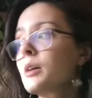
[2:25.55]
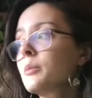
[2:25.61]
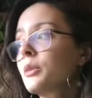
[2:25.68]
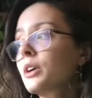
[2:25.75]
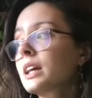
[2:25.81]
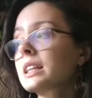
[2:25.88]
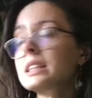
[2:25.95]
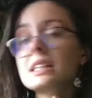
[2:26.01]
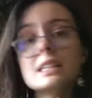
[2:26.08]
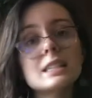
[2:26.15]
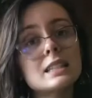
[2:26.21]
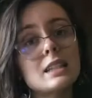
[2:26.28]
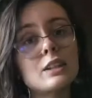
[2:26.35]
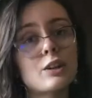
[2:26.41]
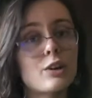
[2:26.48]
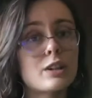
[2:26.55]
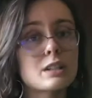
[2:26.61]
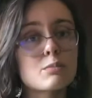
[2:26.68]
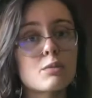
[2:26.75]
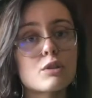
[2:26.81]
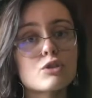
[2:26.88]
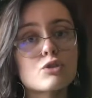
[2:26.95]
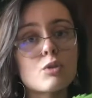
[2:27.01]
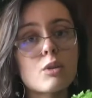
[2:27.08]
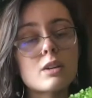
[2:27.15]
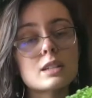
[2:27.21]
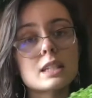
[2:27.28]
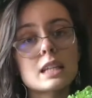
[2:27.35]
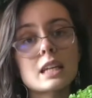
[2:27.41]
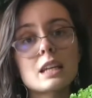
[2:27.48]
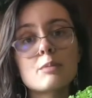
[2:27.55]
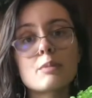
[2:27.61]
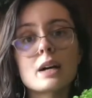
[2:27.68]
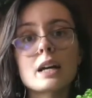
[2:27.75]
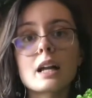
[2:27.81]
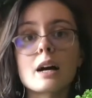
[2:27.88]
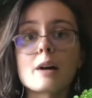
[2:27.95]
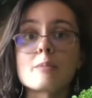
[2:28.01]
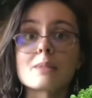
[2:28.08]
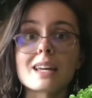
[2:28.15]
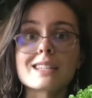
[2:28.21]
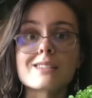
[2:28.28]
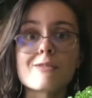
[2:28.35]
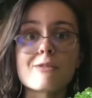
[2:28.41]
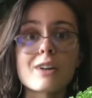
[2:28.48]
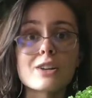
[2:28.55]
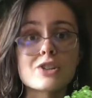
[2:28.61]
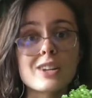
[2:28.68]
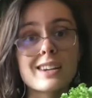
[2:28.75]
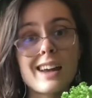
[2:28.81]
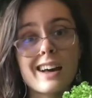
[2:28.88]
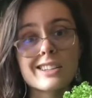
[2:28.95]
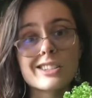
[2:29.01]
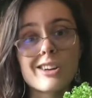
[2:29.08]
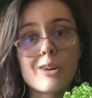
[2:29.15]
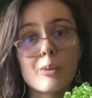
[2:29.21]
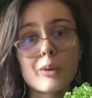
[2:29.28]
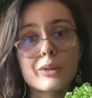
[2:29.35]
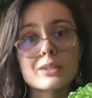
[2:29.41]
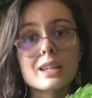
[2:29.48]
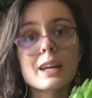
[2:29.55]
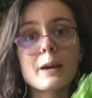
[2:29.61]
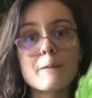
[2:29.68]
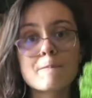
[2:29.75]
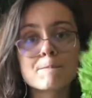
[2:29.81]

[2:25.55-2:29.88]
or at least in the crisper drawer to keep it nice and fresh and not start wilting.